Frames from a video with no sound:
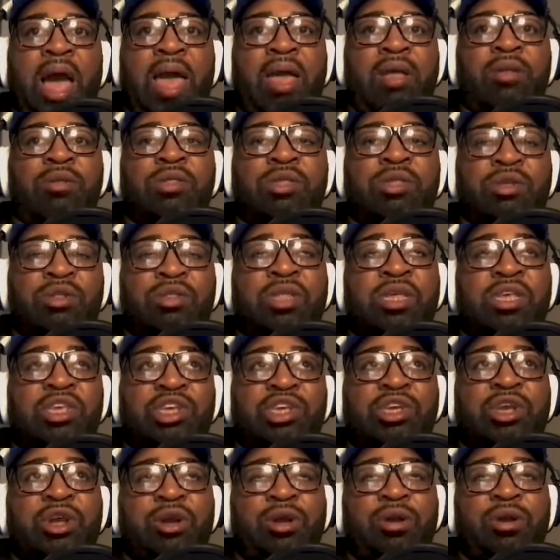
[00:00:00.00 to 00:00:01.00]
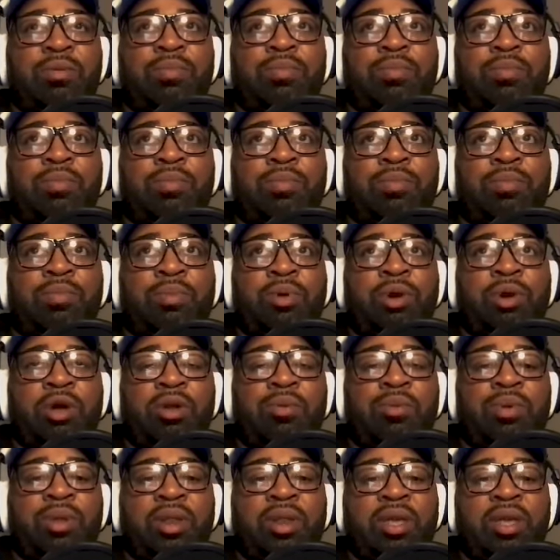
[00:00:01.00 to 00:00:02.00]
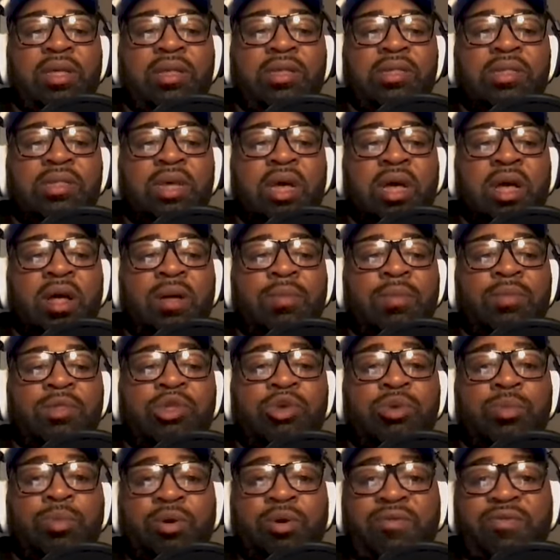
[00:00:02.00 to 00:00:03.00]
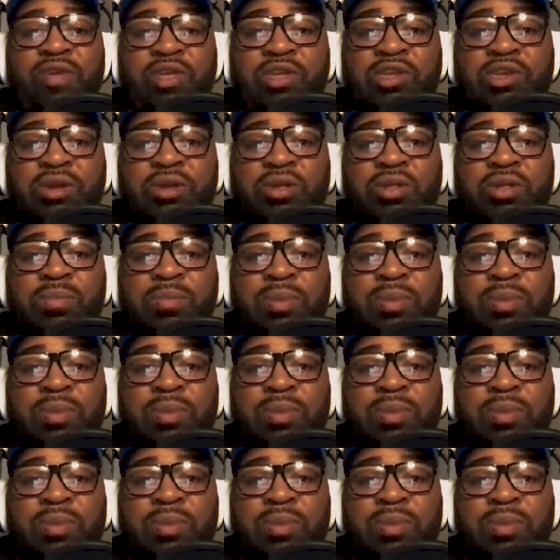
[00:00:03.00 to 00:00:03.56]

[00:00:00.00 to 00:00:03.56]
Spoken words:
So this year we're going to release 2 more features, but